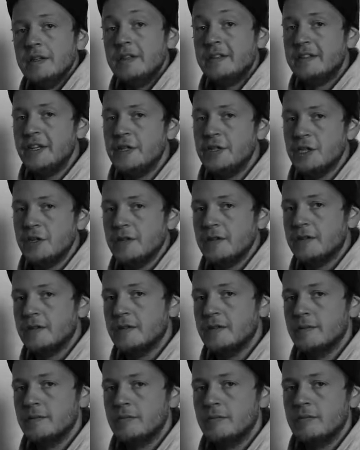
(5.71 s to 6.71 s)

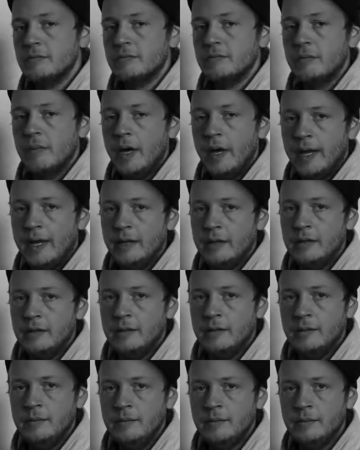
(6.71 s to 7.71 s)
Decisions,
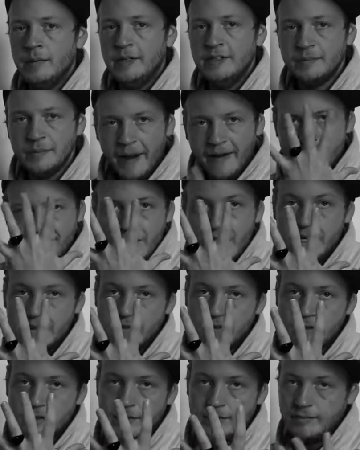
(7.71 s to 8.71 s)
and it's my
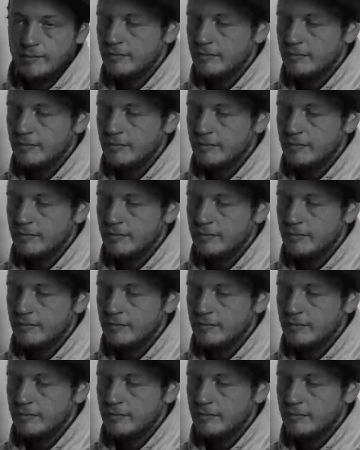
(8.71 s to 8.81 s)
face.